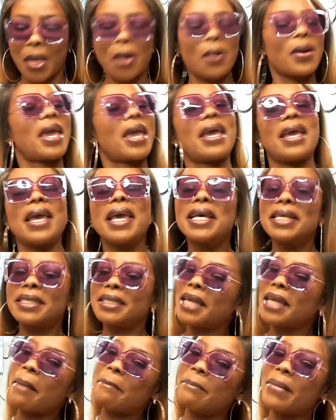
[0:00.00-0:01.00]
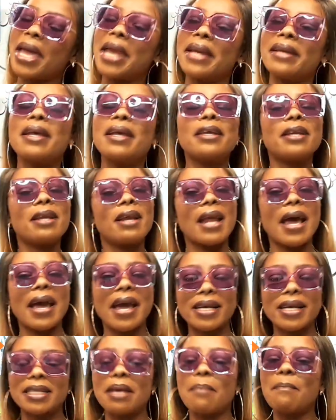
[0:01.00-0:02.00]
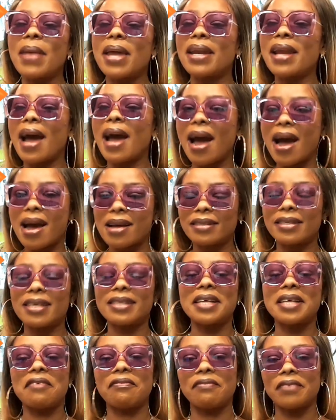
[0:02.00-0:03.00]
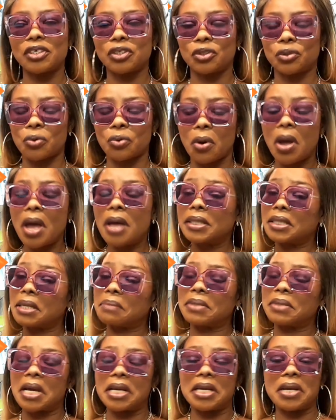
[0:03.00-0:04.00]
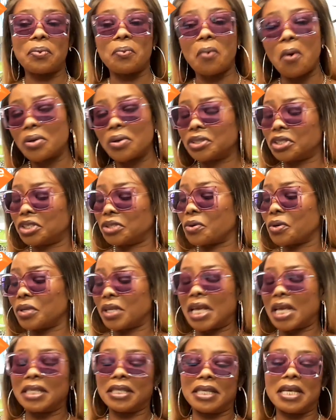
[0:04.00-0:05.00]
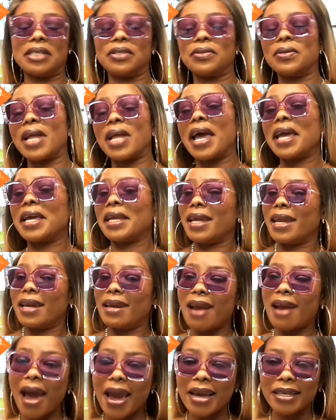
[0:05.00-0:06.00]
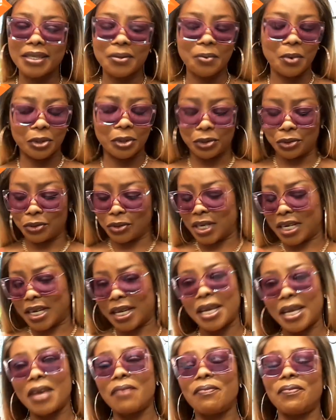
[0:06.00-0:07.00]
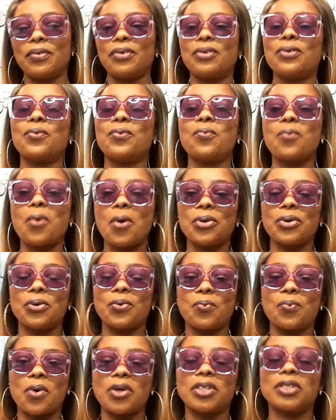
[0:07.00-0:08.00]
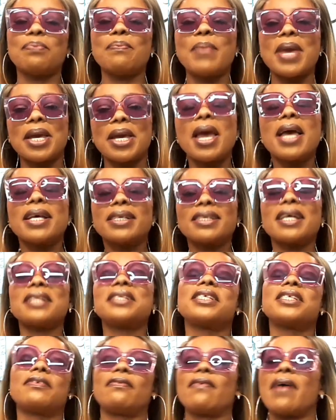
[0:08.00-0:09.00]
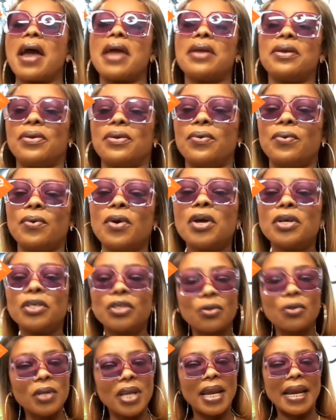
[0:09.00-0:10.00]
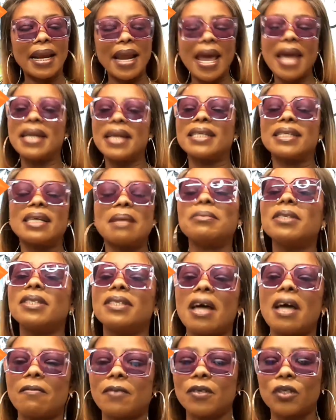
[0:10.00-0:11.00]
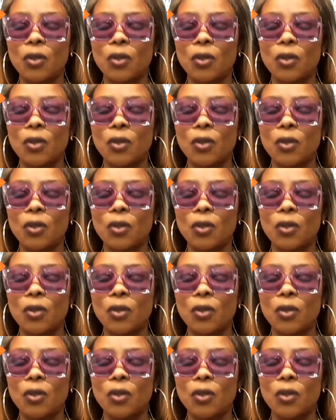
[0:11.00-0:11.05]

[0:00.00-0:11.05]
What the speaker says: Okay, some men, like I said, men are hunters and visual. Sometimes they watch all these things so that in the night they want to give you what you want, satisfy you. So they're learning some stuff.